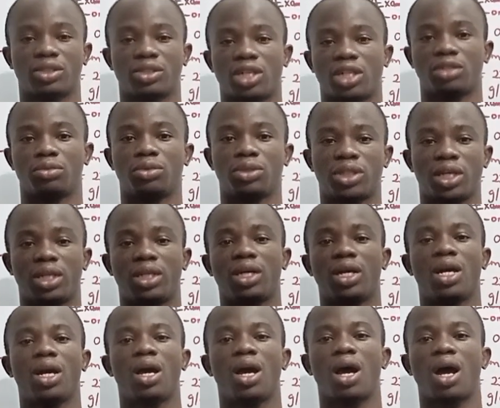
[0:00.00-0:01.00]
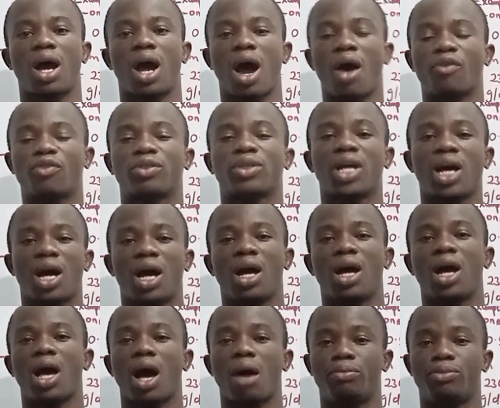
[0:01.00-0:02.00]
transmitted
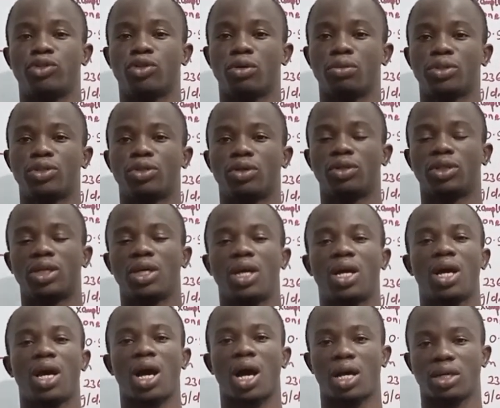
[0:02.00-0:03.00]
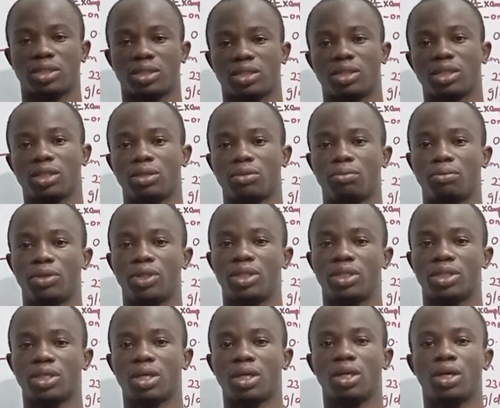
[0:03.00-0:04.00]
after absorption has taken
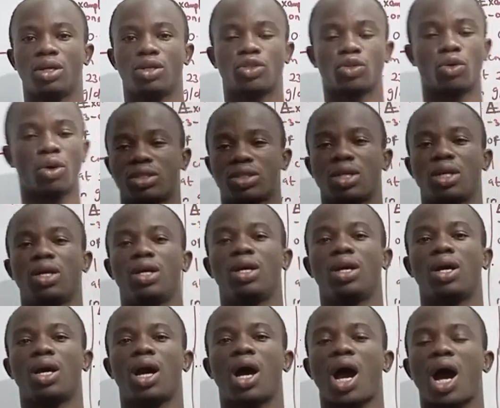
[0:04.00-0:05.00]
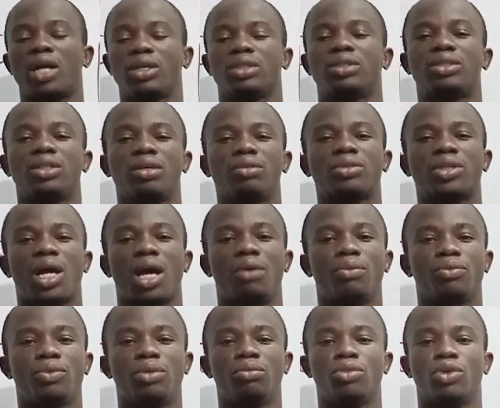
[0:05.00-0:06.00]
place. So at the same
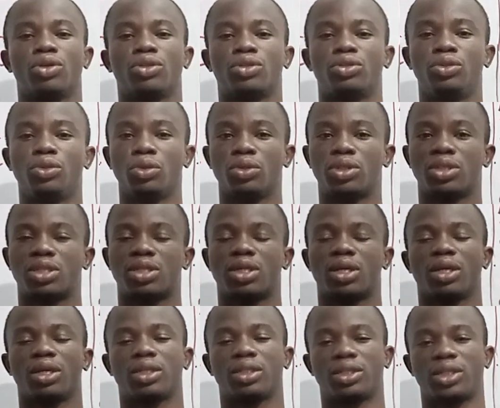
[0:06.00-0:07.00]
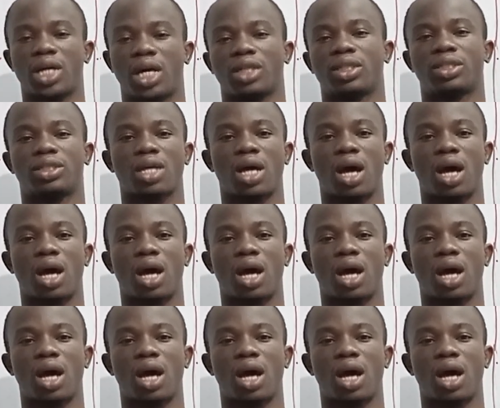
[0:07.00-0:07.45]
time, we must note that